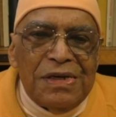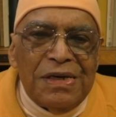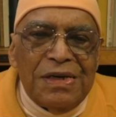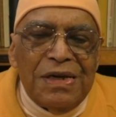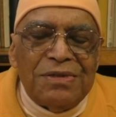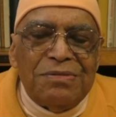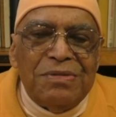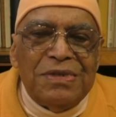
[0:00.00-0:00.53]

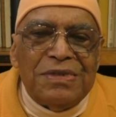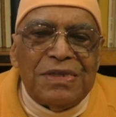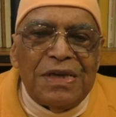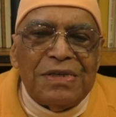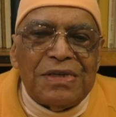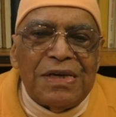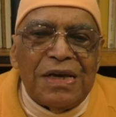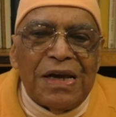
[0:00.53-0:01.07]
Let me
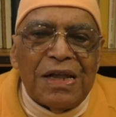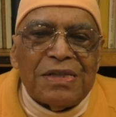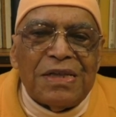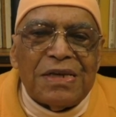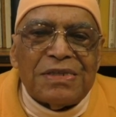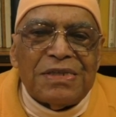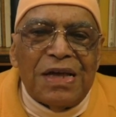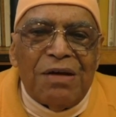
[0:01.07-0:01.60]
take
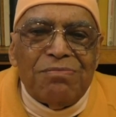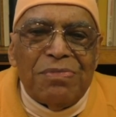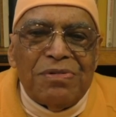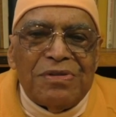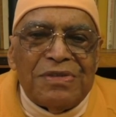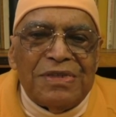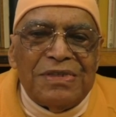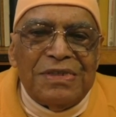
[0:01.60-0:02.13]
another
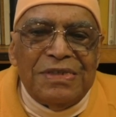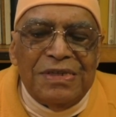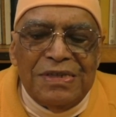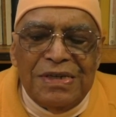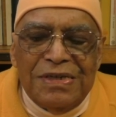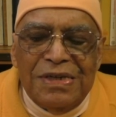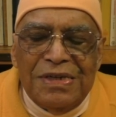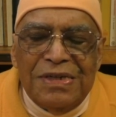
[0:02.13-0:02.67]
example.
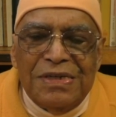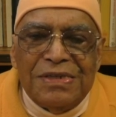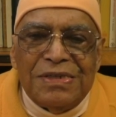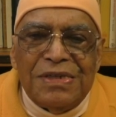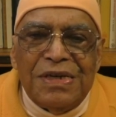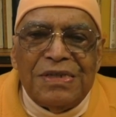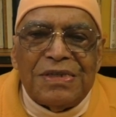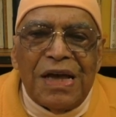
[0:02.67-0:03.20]

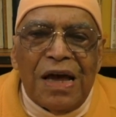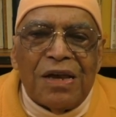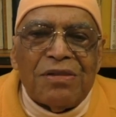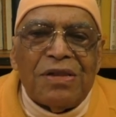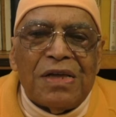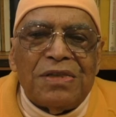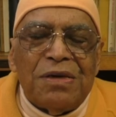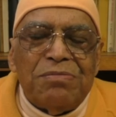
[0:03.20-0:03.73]
Sri
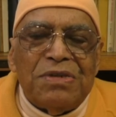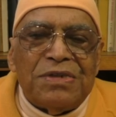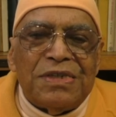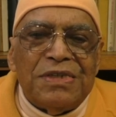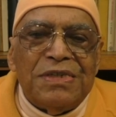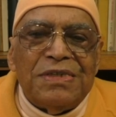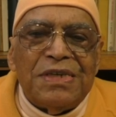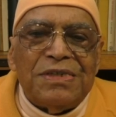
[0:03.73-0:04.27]
Sharada Devi,
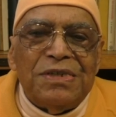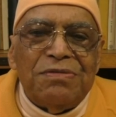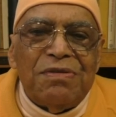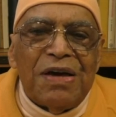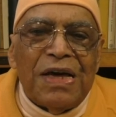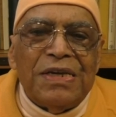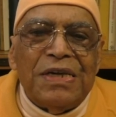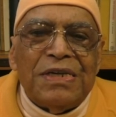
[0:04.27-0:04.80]
she is a
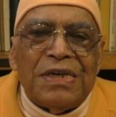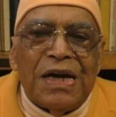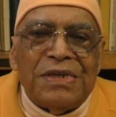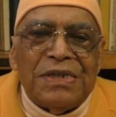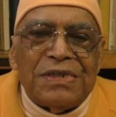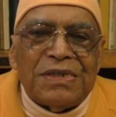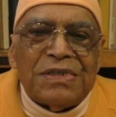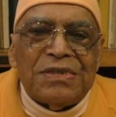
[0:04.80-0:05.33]
divine
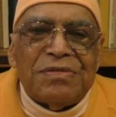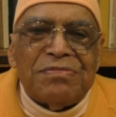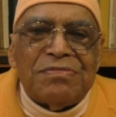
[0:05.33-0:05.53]
incarnation